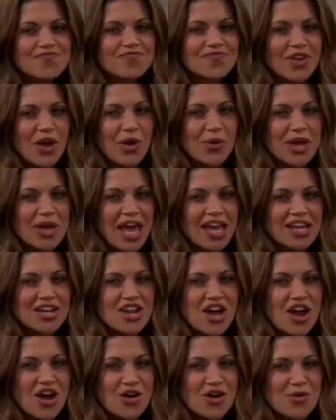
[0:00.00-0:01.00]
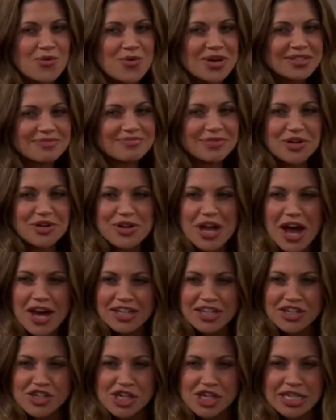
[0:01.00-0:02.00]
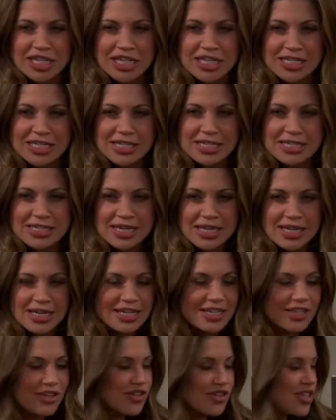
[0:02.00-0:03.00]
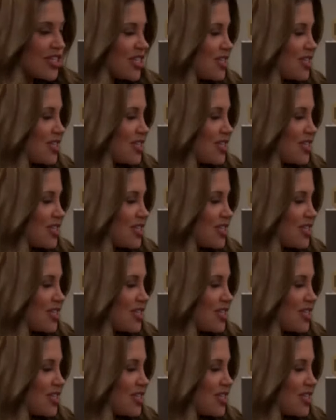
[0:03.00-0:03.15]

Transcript: Okay, no. You're not a genius. You're just a